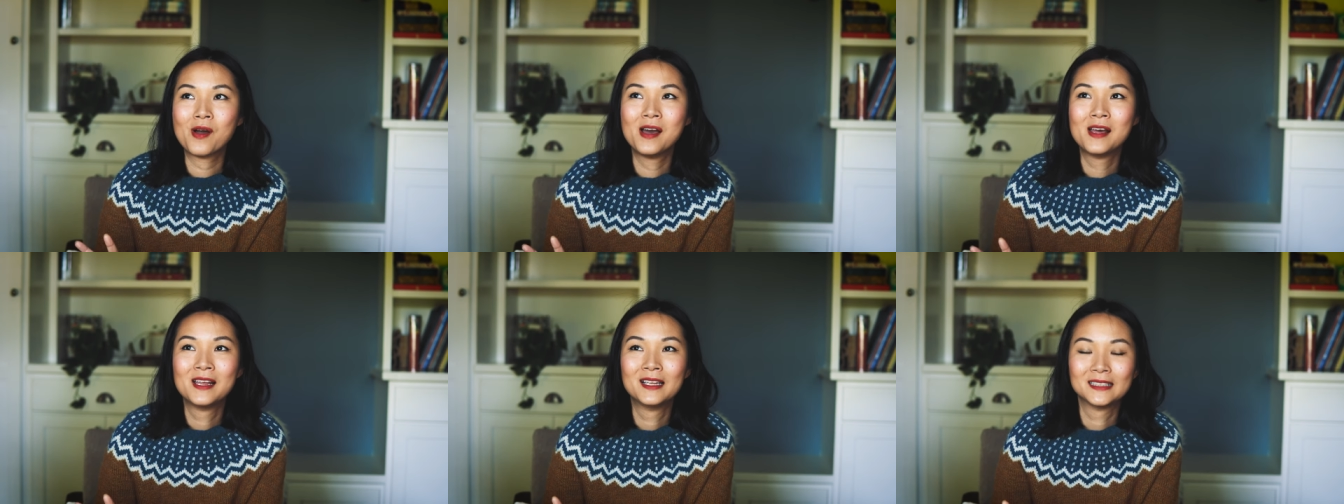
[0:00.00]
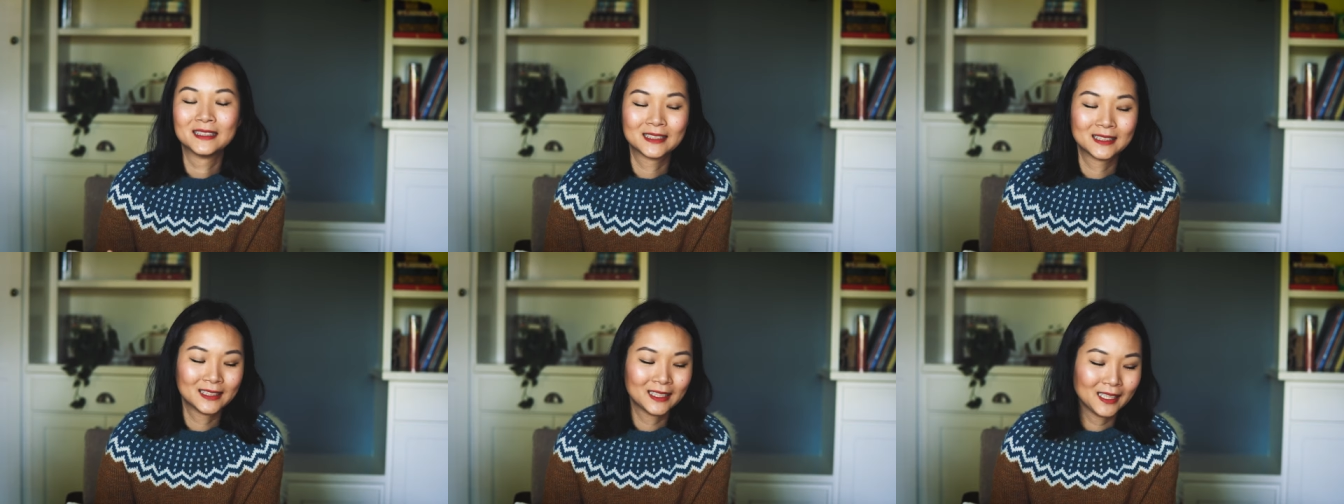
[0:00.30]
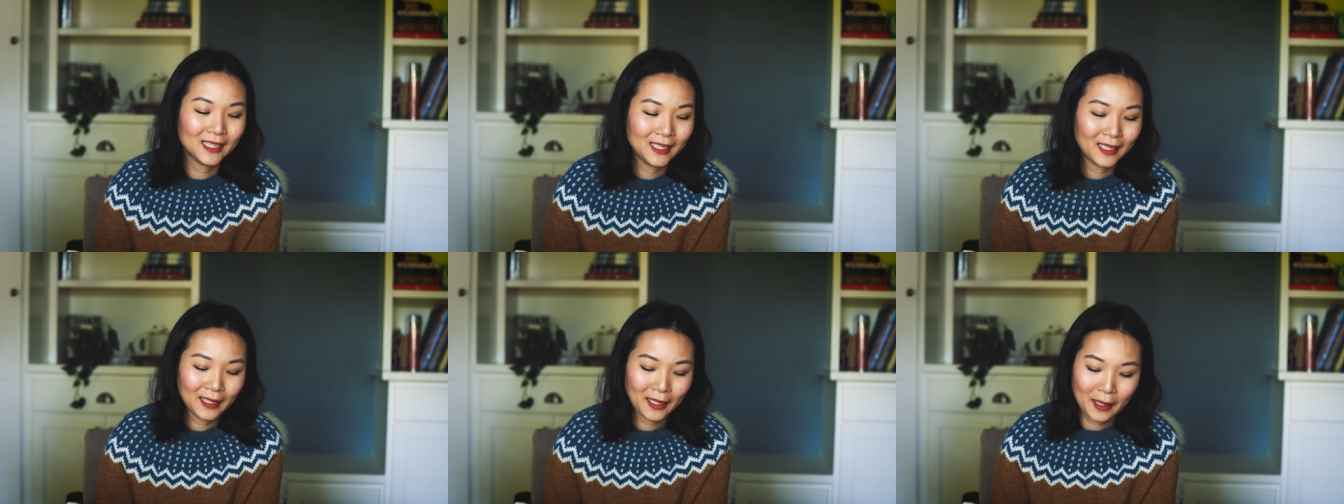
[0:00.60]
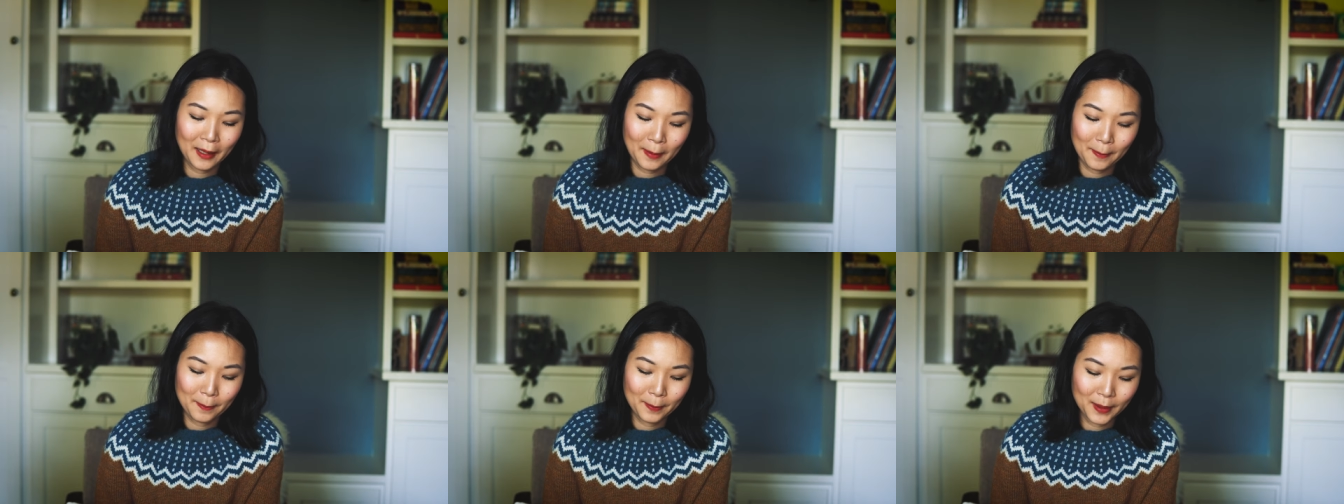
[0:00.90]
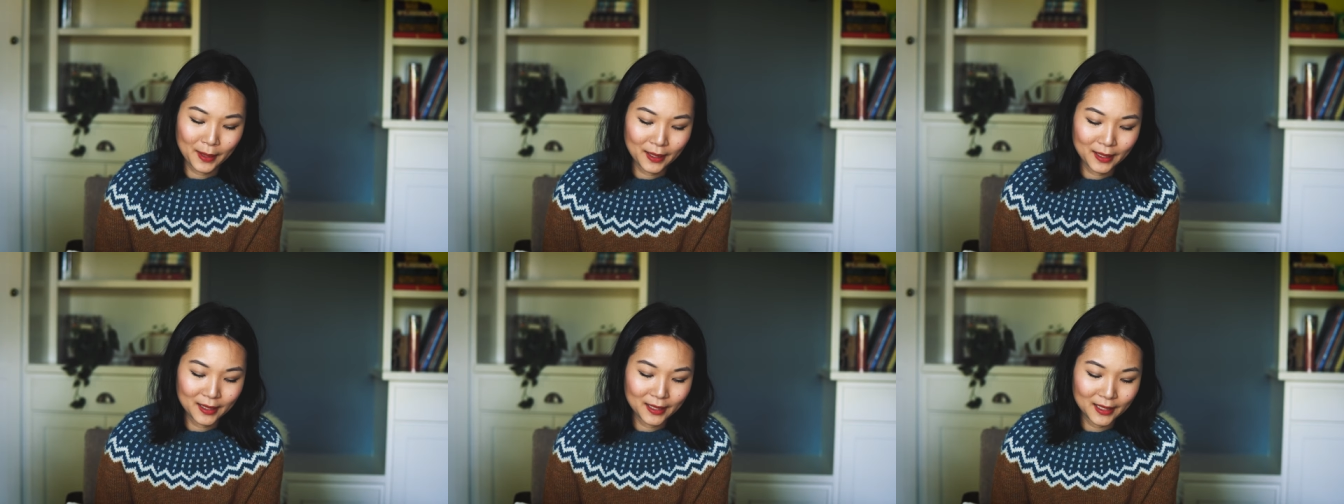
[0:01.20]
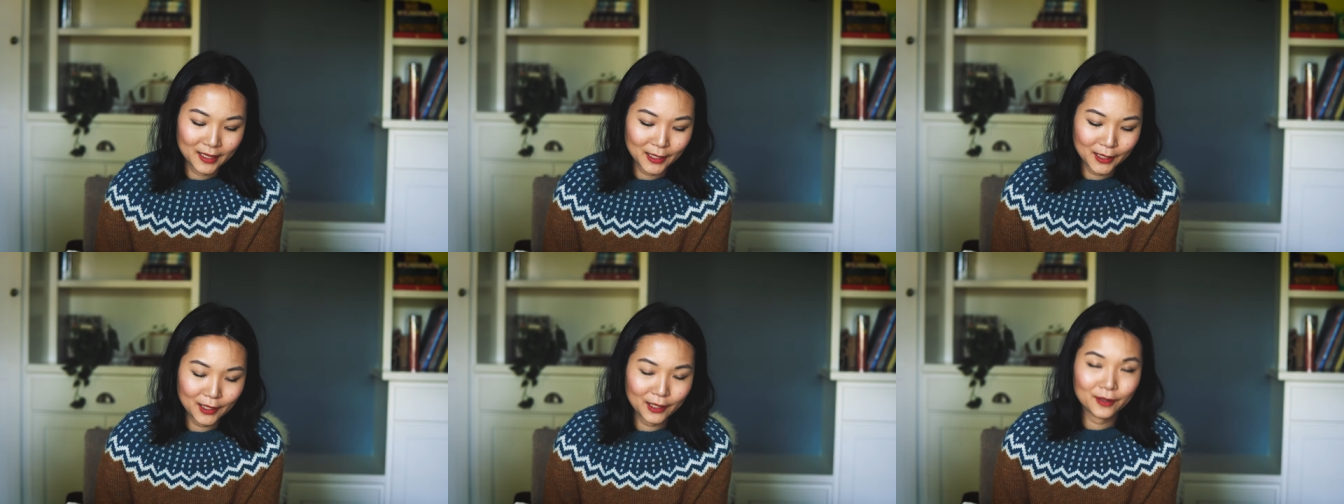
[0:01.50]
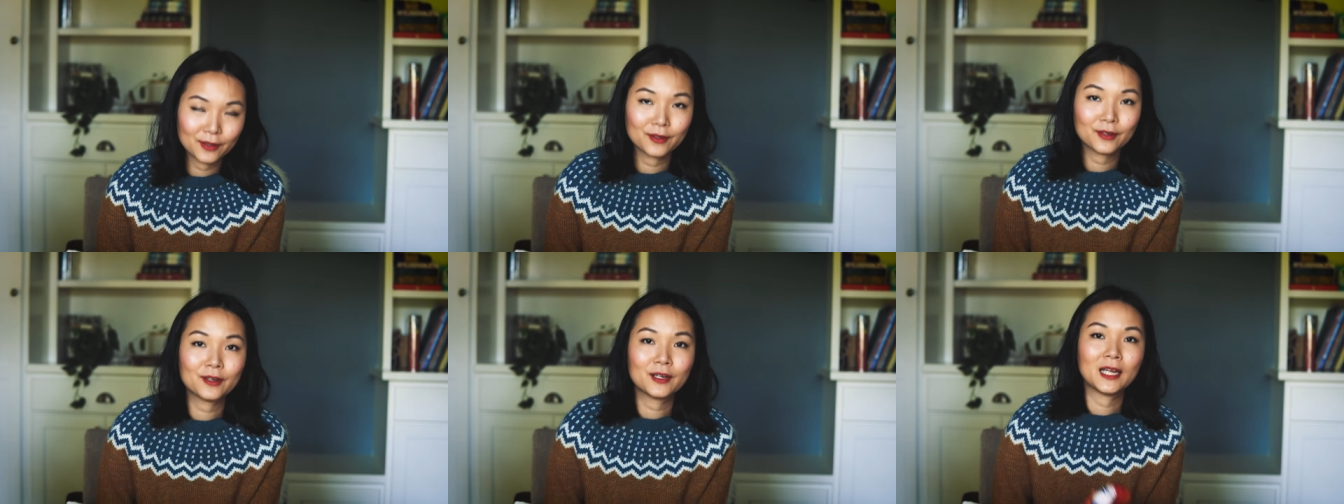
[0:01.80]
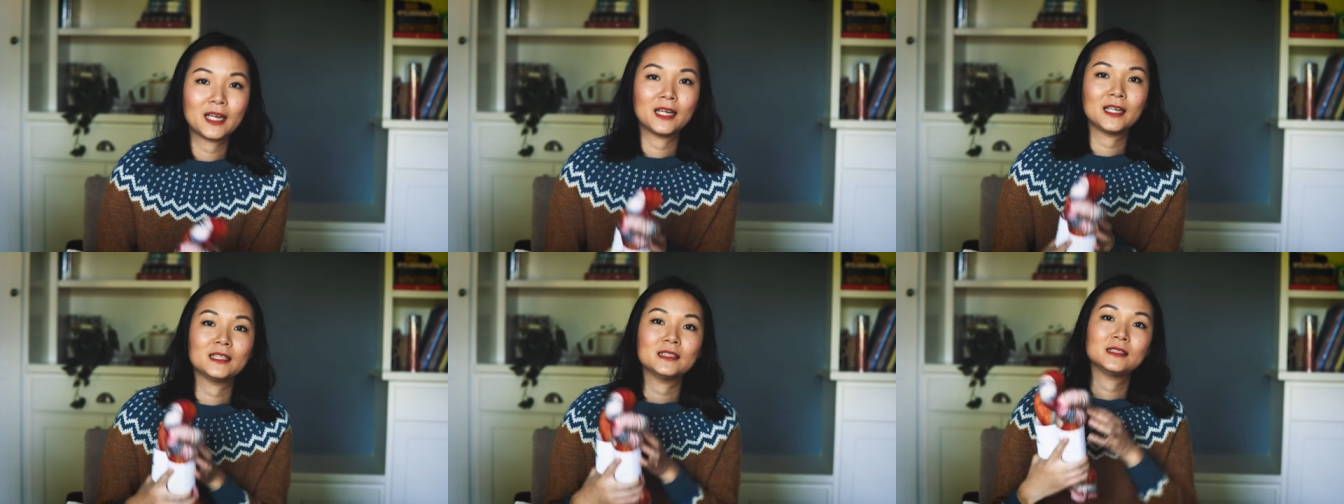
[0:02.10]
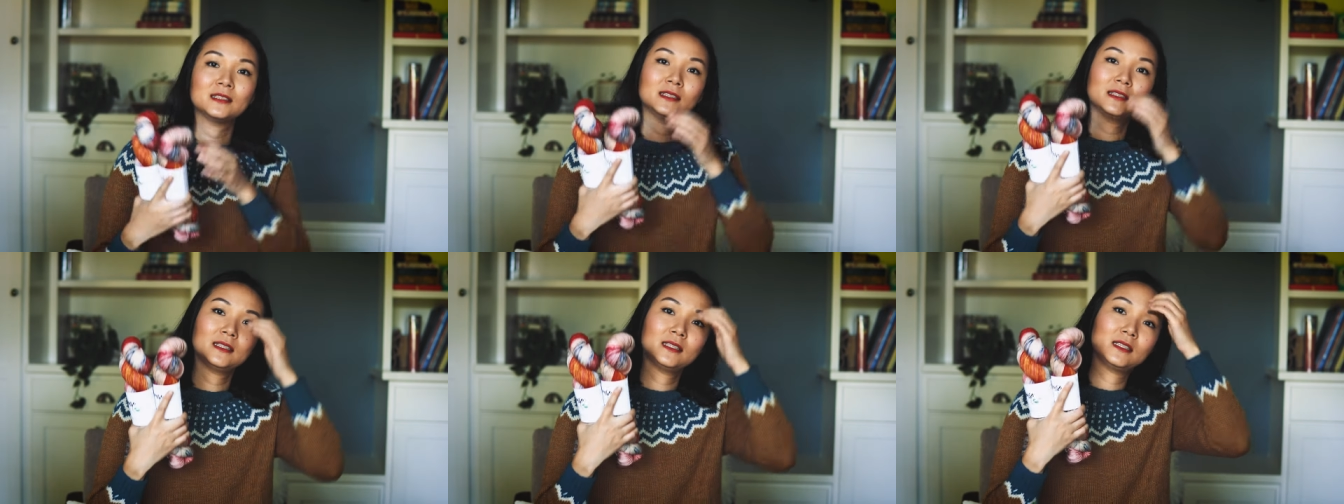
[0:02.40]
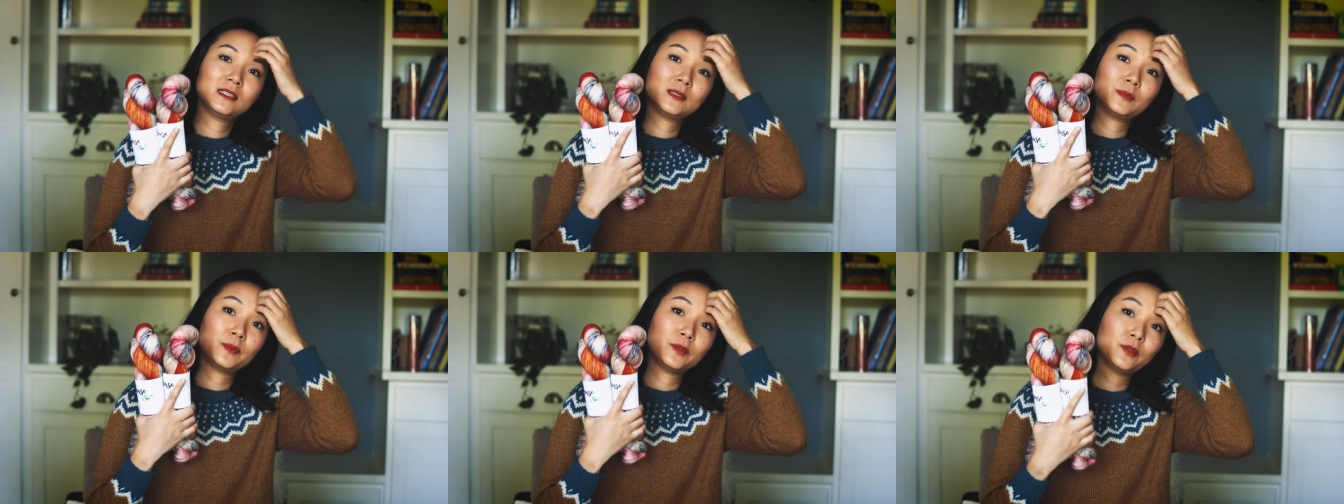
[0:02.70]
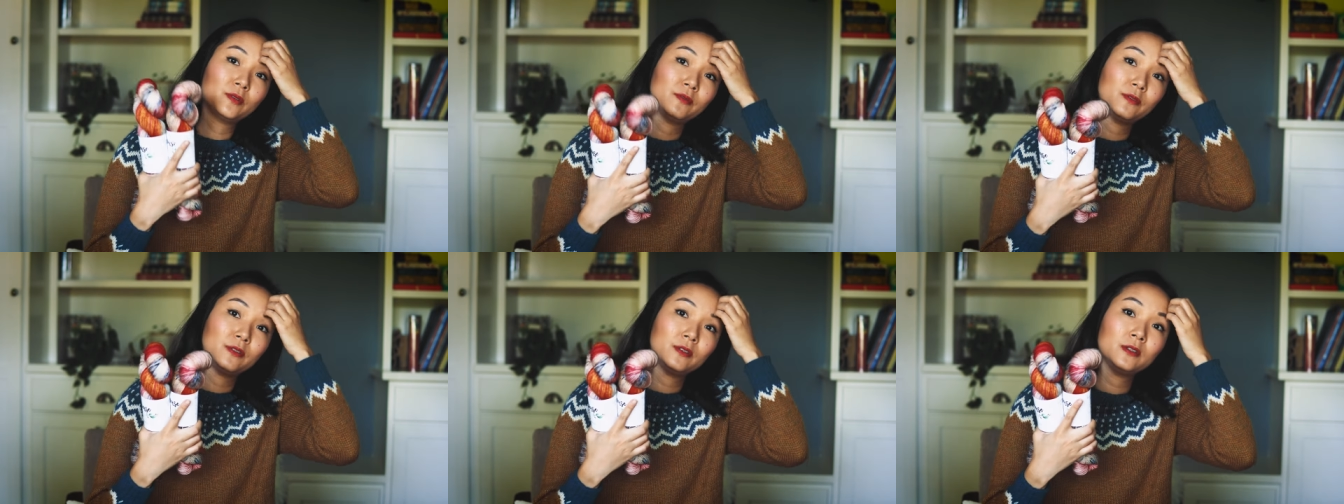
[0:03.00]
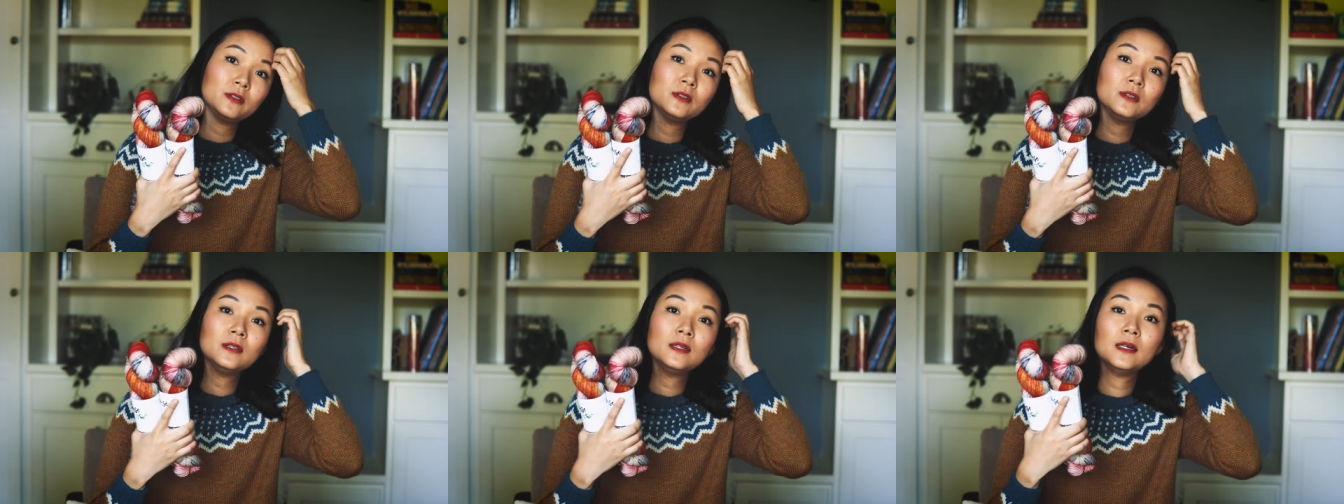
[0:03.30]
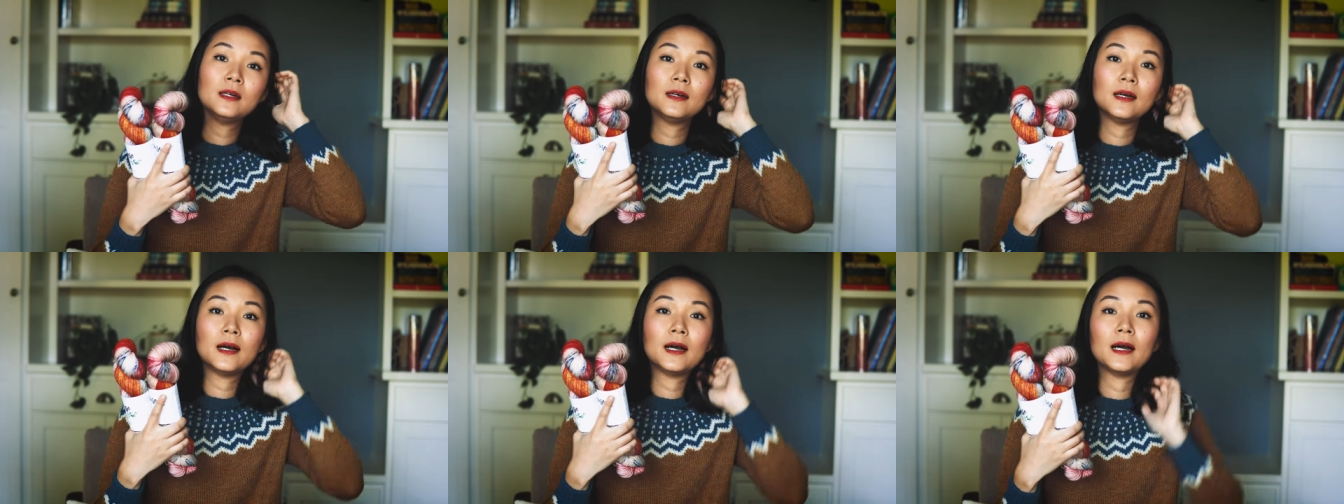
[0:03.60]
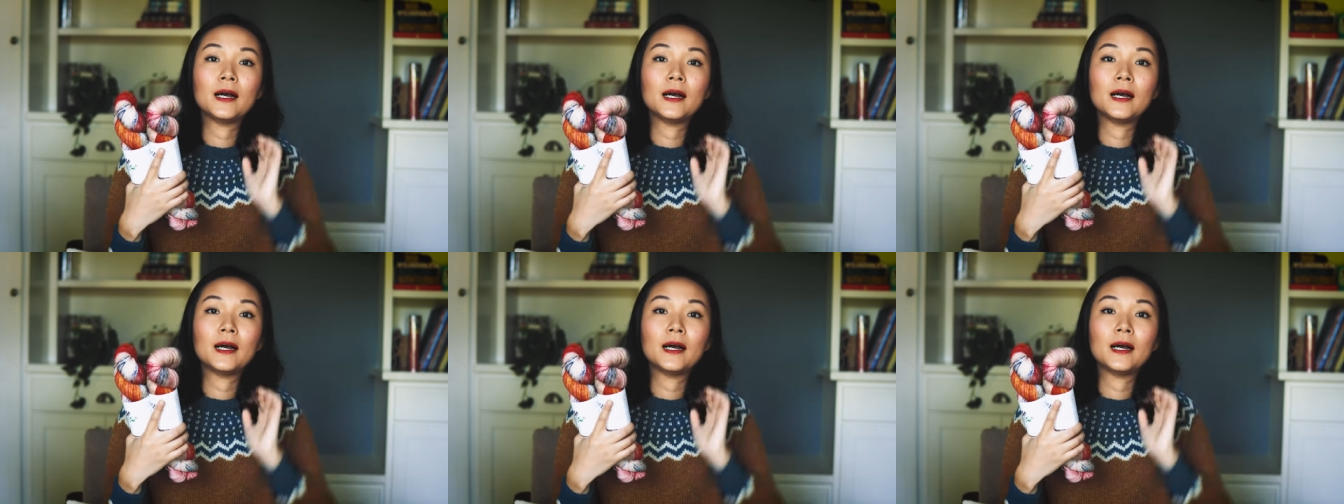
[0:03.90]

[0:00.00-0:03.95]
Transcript: want. But either case, it is beautiful.